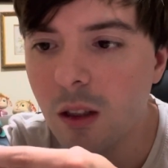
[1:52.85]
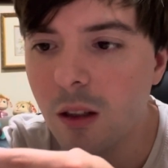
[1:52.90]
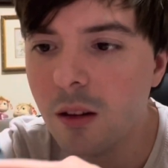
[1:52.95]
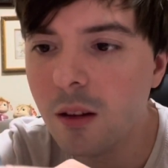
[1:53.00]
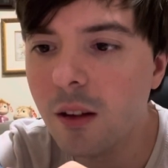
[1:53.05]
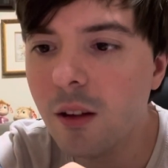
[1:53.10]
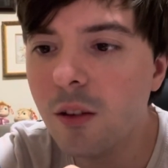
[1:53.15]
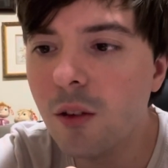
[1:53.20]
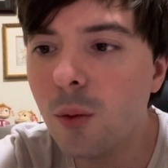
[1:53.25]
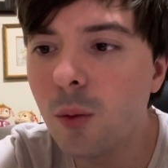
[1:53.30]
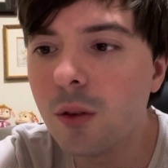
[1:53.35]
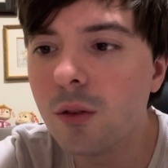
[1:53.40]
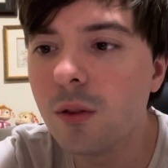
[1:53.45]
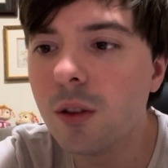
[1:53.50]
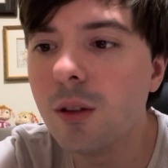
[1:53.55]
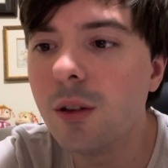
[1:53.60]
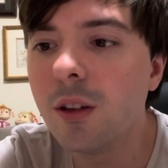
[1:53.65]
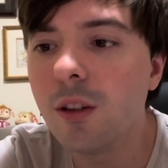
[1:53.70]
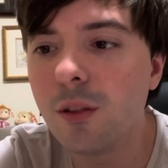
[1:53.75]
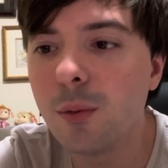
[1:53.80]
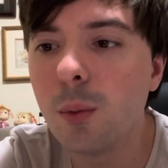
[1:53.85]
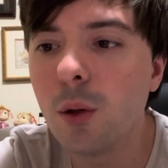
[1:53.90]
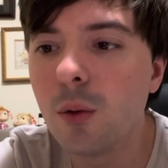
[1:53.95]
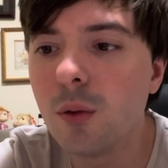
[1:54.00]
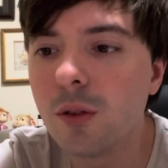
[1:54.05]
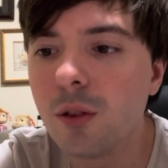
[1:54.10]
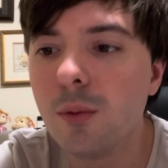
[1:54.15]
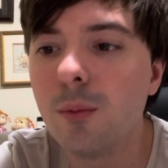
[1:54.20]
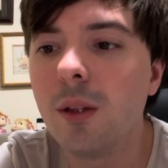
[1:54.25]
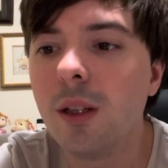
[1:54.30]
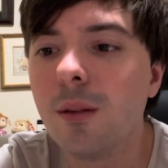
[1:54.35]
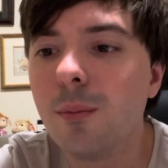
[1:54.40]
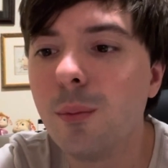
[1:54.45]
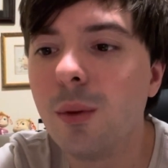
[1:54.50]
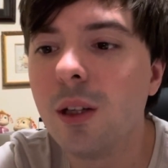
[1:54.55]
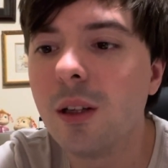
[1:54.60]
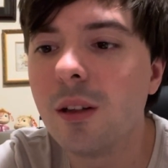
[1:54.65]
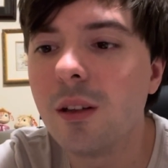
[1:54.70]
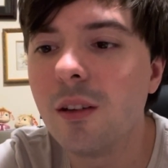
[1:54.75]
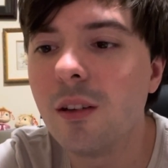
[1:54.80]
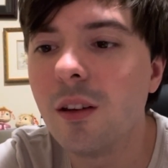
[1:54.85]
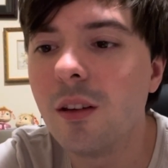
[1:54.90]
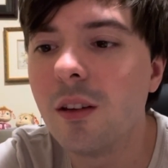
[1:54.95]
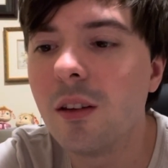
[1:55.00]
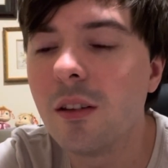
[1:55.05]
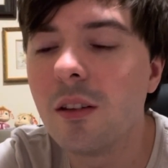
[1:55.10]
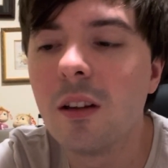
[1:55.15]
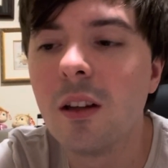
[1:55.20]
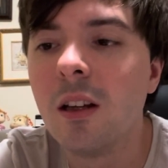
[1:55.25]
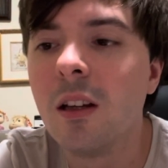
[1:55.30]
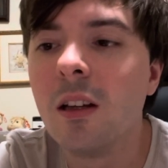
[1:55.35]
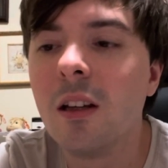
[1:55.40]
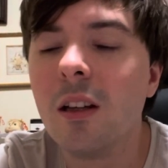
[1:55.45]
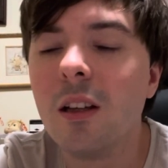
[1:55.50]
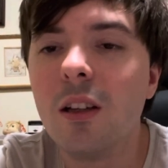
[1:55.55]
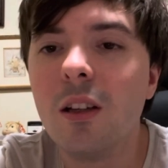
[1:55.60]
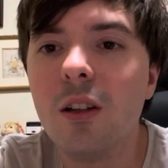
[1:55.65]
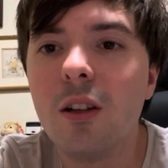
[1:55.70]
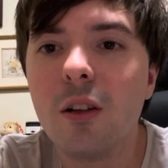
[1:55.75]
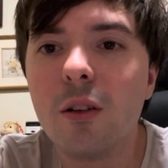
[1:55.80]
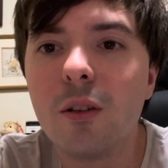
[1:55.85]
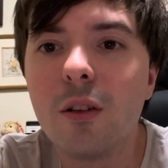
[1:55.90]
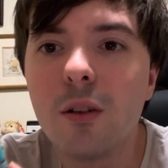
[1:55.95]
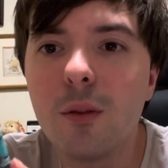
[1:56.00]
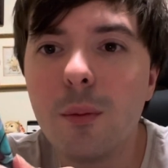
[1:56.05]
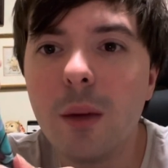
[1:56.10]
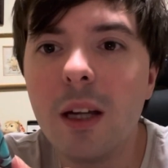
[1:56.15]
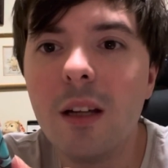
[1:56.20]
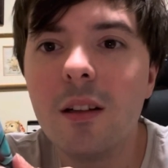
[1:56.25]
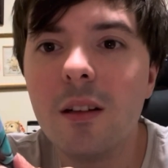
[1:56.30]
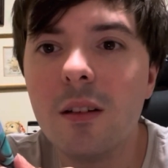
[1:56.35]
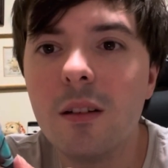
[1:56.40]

this one really spoke to me because it's, they're made